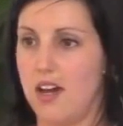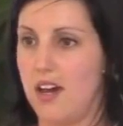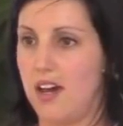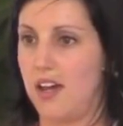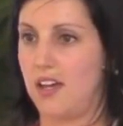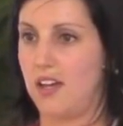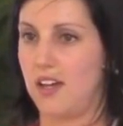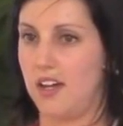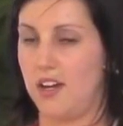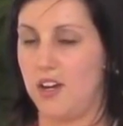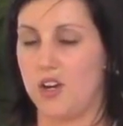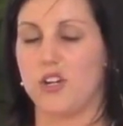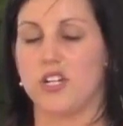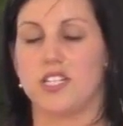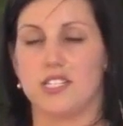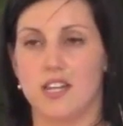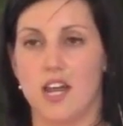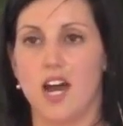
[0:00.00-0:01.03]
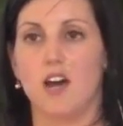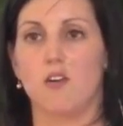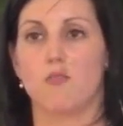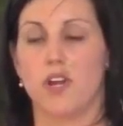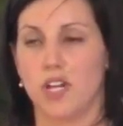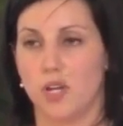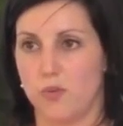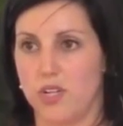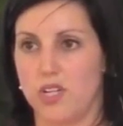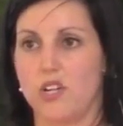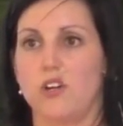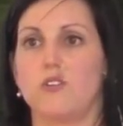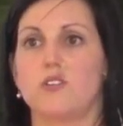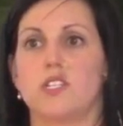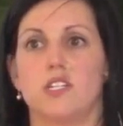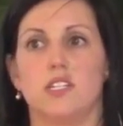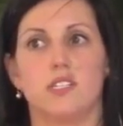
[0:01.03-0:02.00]
not, or it's not running
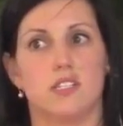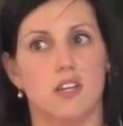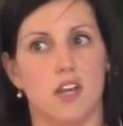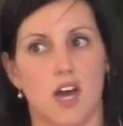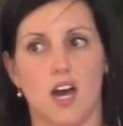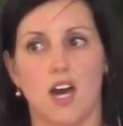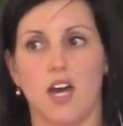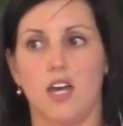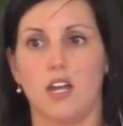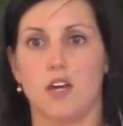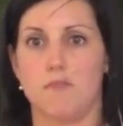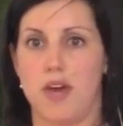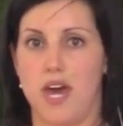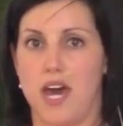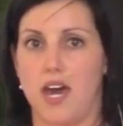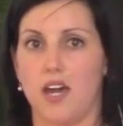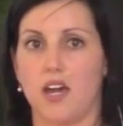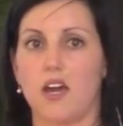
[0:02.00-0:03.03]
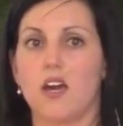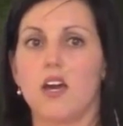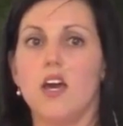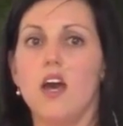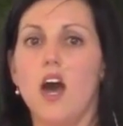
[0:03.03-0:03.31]
Windows, and it's not a Mac.